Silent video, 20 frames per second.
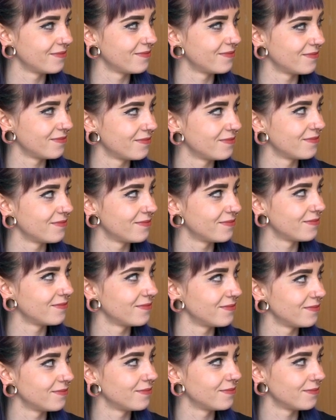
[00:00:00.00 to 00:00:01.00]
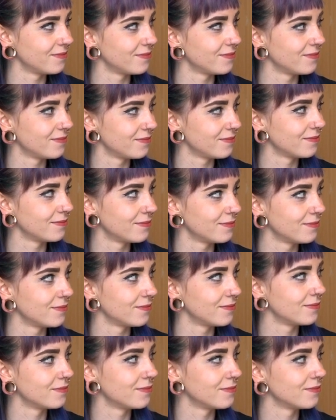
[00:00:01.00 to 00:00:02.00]

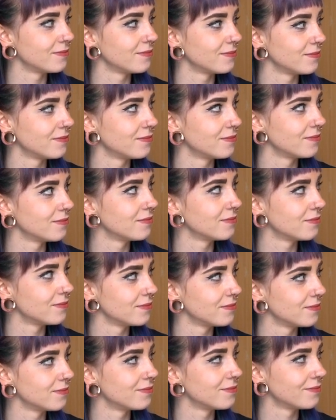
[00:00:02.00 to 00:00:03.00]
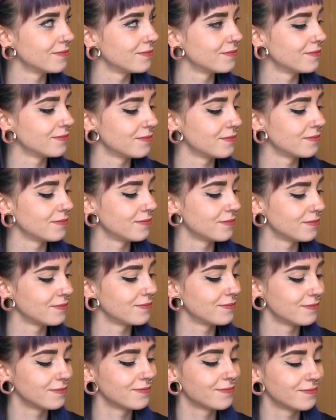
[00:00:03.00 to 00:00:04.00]

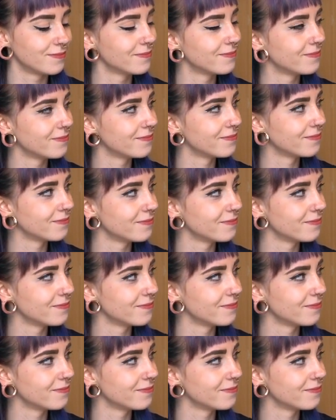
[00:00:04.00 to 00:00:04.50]
This person isn't speaking.